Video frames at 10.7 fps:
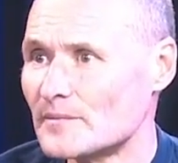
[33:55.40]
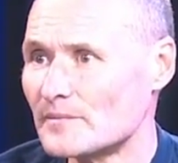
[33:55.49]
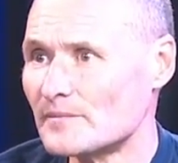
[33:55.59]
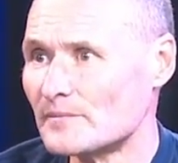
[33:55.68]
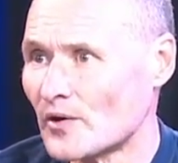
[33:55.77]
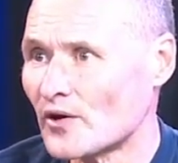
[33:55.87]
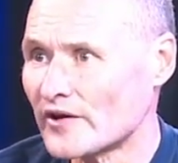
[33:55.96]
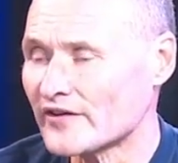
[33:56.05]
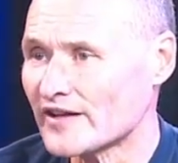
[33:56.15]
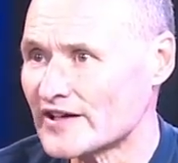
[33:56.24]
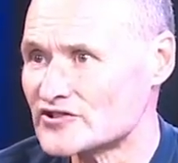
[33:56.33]
my
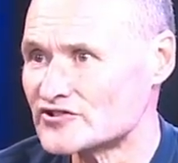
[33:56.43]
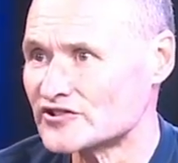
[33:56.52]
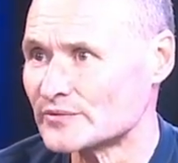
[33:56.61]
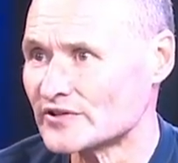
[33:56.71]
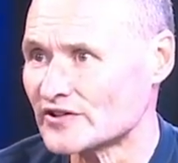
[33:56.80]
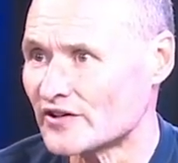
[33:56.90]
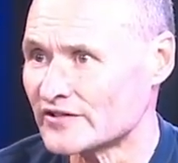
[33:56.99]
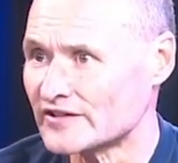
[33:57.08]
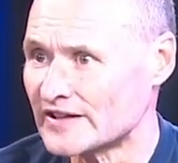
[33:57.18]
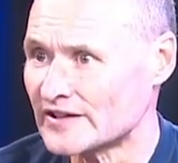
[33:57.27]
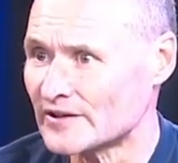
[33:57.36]
relationship with God
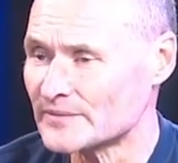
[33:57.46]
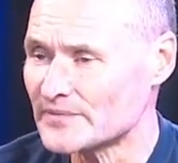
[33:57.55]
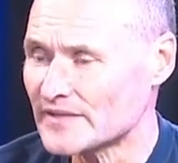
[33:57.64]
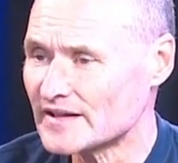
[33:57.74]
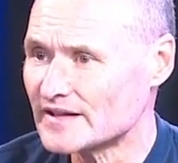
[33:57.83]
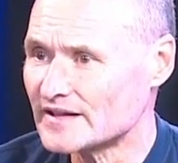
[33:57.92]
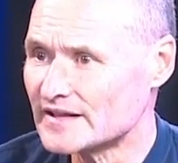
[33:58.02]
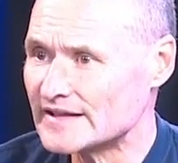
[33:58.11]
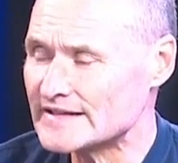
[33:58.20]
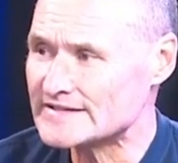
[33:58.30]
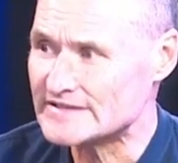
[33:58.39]
now
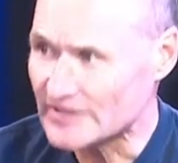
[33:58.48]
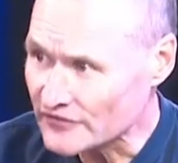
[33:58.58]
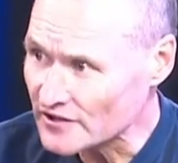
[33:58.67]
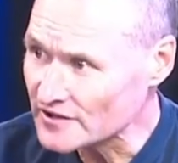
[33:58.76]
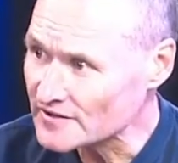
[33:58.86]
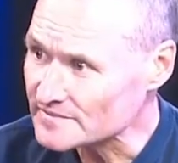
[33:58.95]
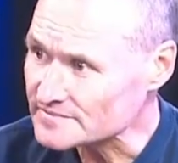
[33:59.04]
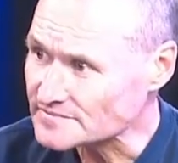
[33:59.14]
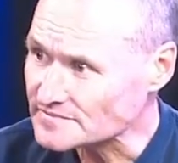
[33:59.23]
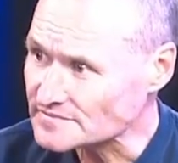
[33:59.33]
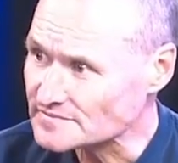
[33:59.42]
is different,
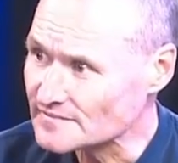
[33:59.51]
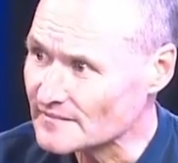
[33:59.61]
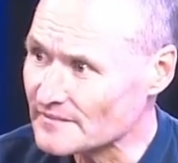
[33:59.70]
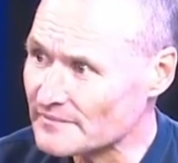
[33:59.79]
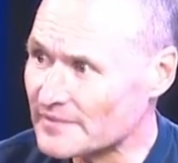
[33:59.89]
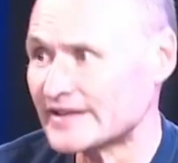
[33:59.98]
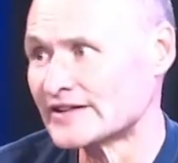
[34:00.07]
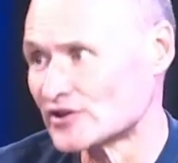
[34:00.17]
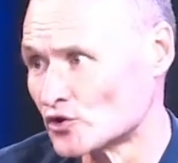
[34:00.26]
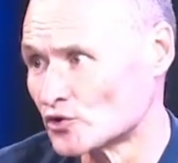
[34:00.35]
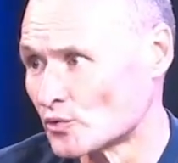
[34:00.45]
but in a
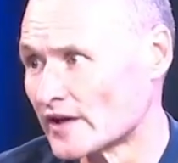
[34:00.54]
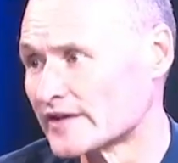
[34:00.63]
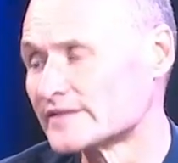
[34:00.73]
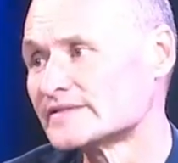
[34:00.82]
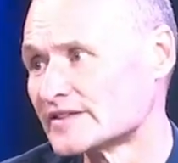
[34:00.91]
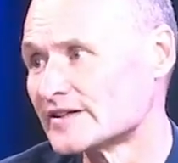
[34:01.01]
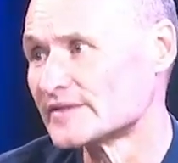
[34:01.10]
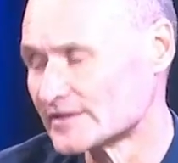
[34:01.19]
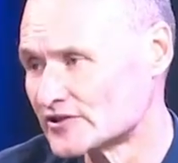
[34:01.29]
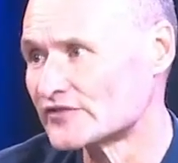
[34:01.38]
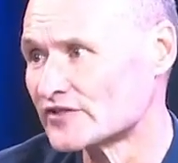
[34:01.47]
good way. Yeah.
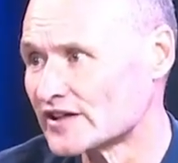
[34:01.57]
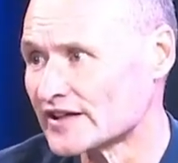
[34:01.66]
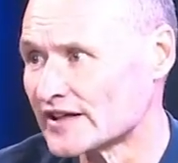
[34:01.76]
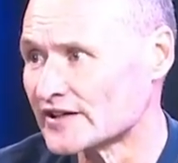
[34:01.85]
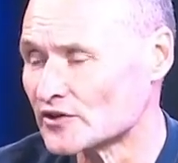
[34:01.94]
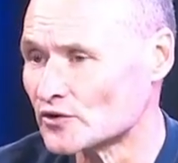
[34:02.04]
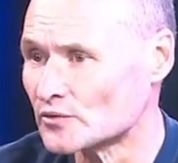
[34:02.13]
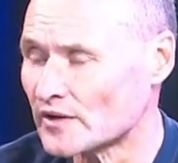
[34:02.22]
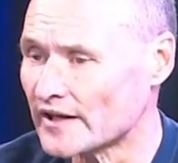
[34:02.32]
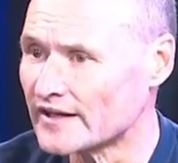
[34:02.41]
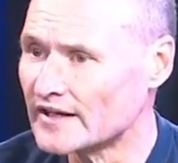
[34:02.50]
Different in a good way.